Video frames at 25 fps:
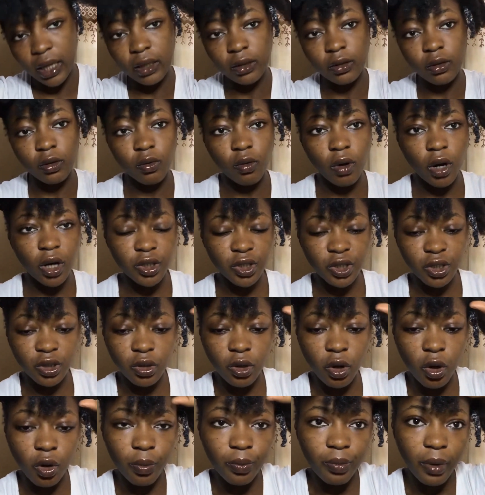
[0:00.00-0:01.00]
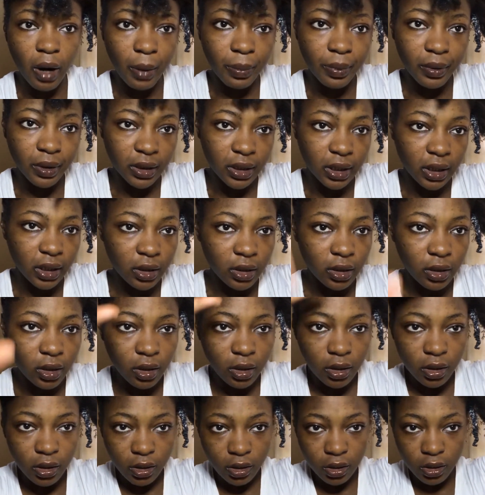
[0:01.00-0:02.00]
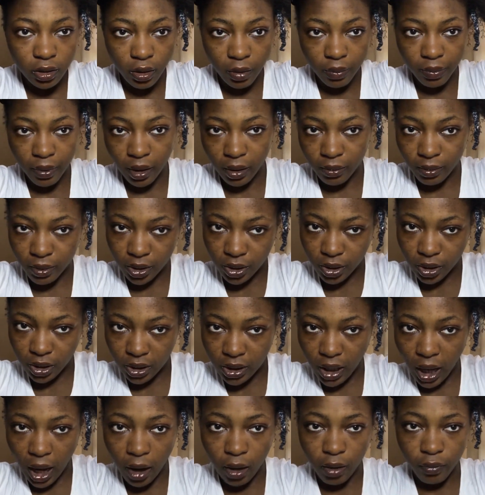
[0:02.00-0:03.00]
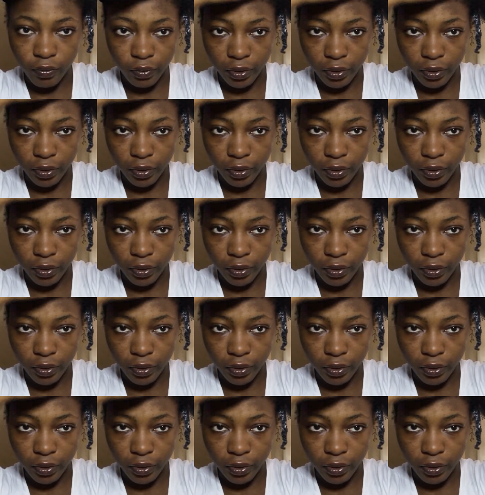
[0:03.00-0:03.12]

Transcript: the wash and go properly. So it probably just got